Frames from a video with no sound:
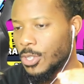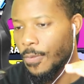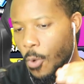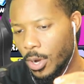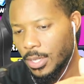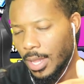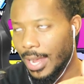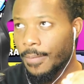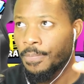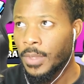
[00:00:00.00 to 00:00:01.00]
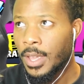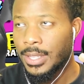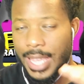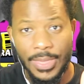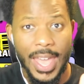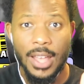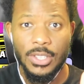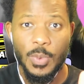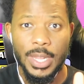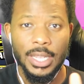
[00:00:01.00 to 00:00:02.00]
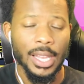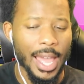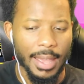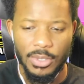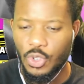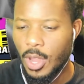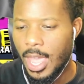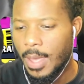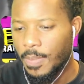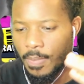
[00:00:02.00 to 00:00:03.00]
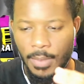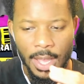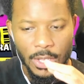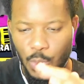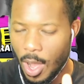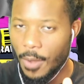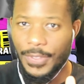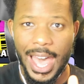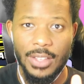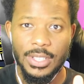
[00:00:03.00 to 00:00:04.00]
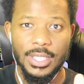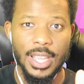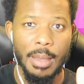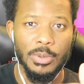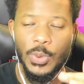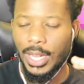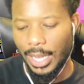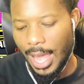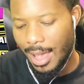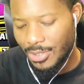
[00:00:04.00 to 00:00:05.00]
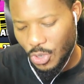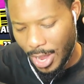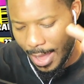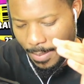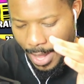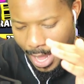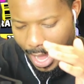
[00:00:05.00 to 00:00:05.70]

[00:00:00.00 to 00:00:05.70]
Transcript: So for like 10,000, we did a live stream, 12,000 subs, we did a live stream.